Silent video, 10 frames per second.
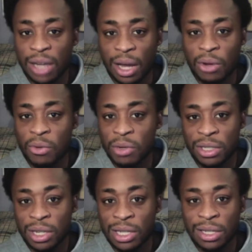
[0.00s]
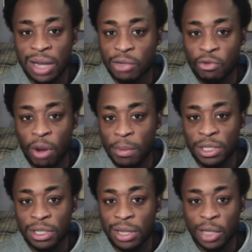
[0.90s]
Who is he? This guy's rubbish. This
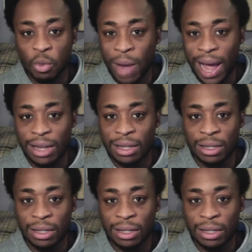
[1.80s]
guy's whack.